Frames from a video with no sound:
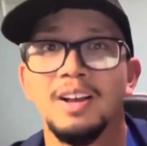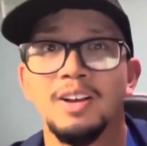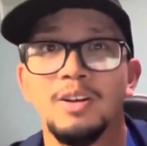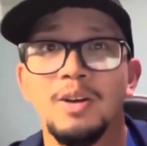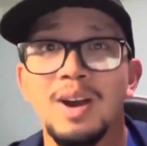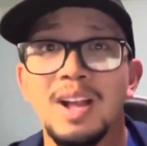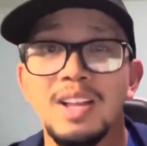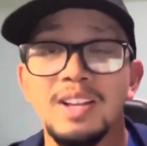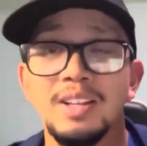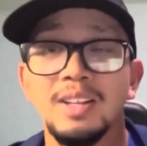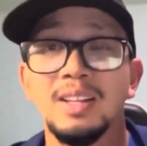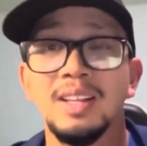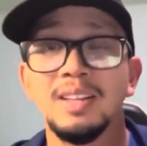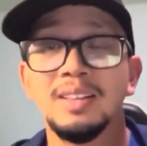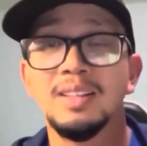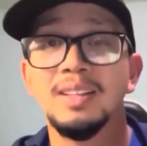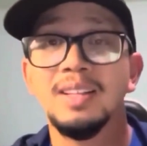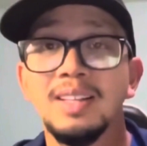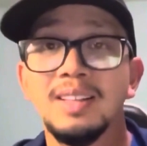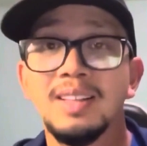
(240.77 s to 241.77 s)
go ahead and
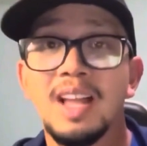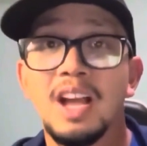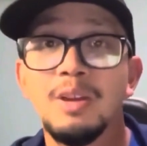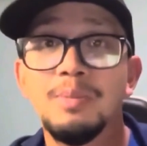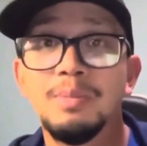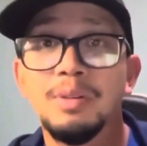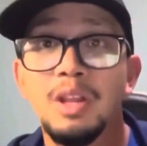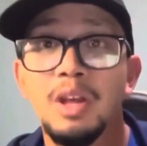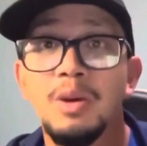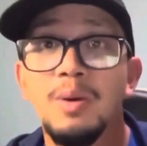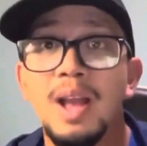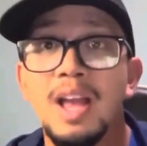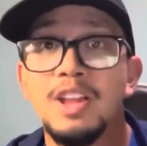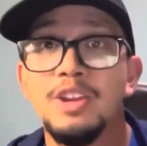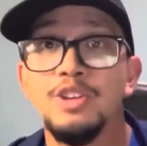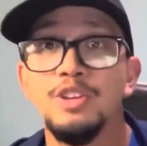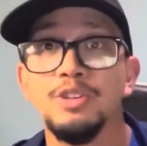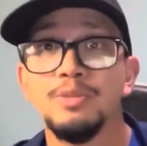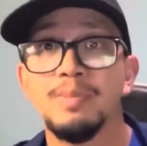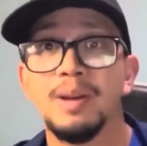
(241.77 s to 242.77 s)
click the down below
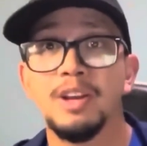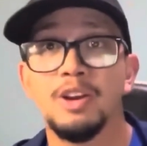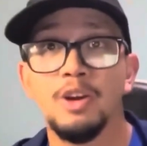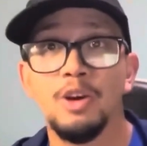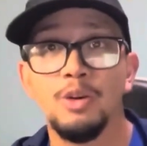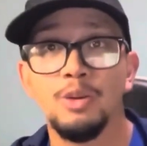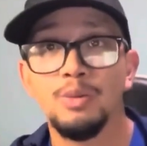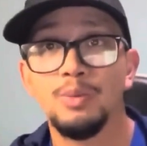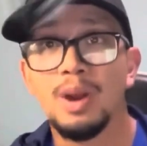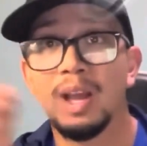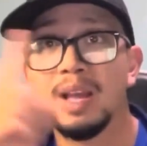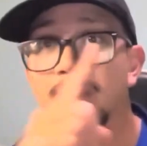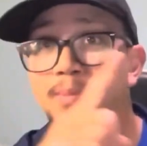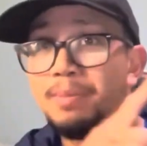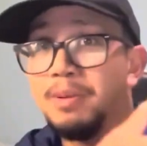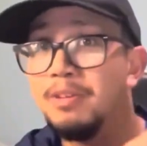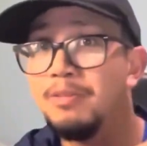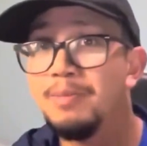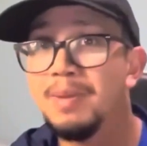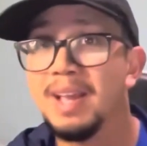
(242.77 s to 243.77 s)
and use my code right
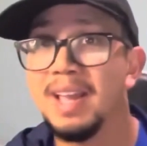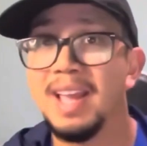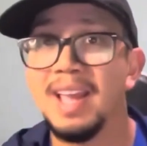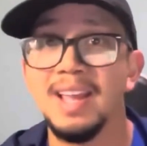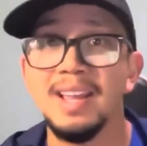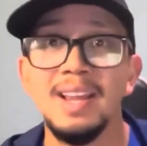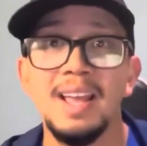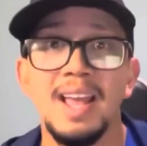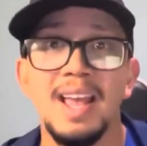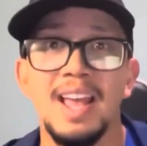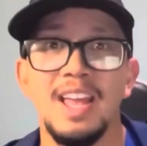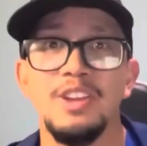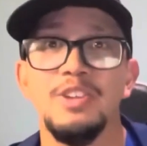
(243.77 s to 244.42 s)
above my head,